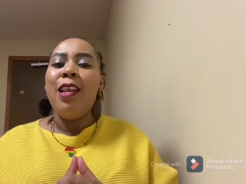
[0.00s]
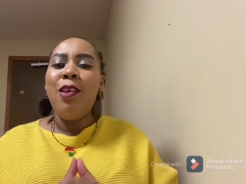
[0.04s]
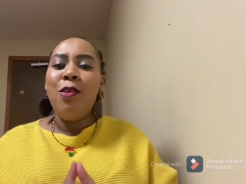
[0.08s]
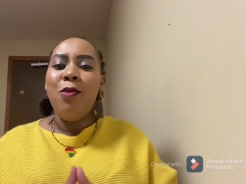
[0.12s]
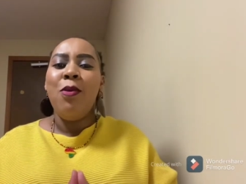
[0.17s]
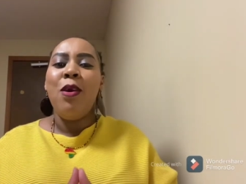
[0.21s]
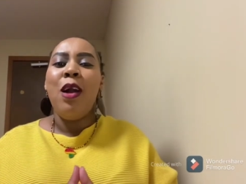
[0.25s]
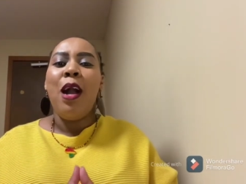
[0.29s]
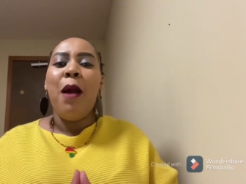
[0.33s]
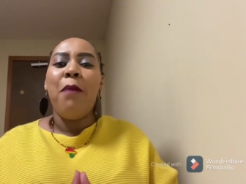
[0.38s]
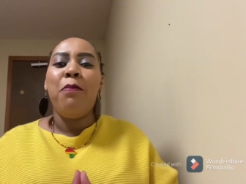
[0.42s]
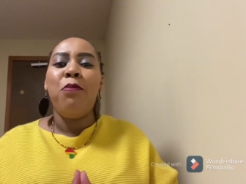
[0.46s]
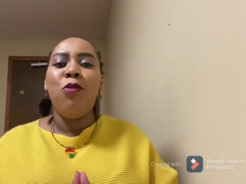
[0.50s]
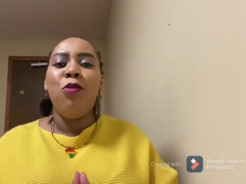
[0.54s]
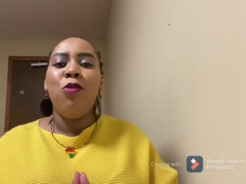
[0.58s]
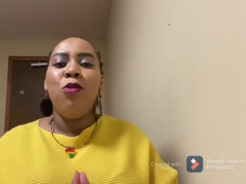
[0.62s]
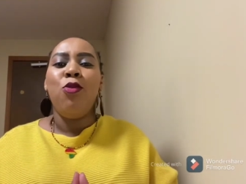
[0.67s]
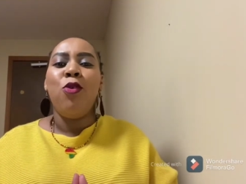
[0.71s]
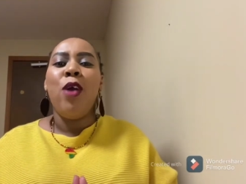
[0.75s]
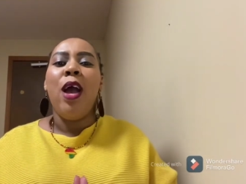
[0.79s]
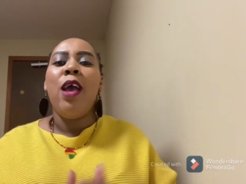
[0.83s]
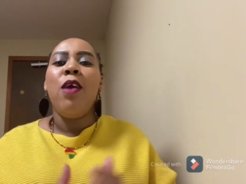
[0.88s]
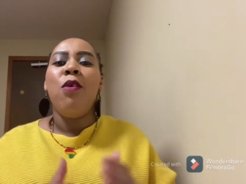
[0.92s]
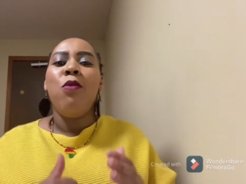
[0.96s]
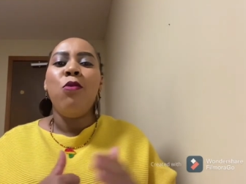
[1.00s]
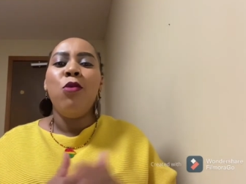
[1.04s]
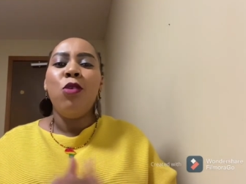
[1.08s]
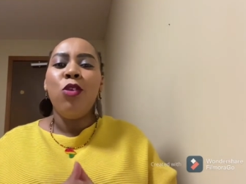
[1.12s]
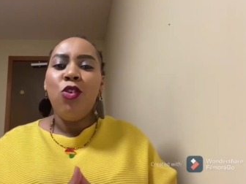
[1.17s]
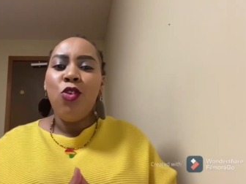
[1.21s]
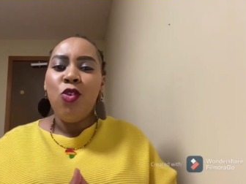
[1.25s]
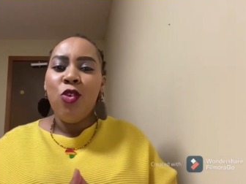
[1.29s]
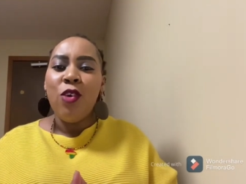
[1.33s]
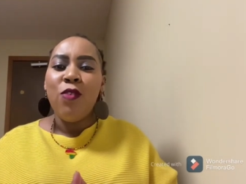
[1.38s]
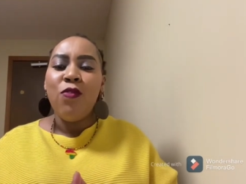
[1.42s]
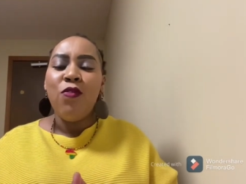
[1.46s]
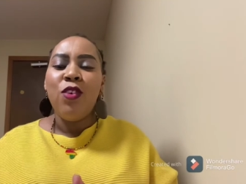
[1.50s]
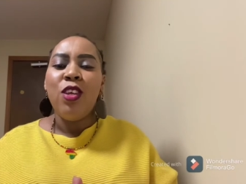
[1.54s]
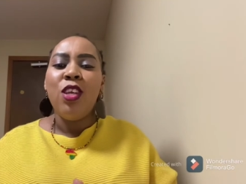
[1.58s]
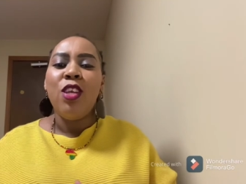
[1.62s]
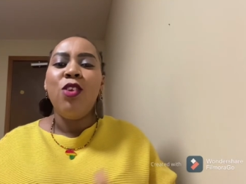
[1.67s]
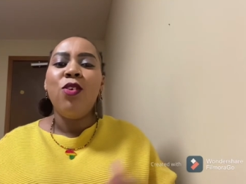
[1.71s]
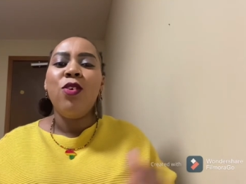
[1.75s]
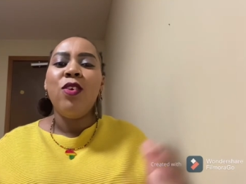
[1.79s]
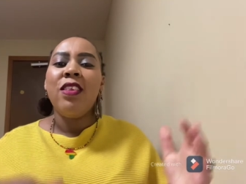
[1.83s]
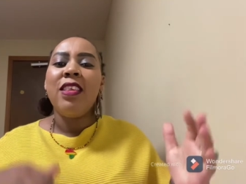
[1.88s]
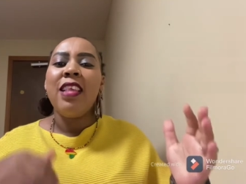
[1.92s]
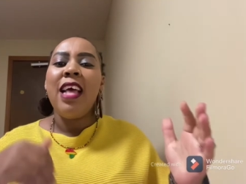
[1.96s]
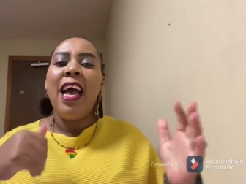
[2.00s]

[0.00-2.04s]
look up to you. I watch your videos.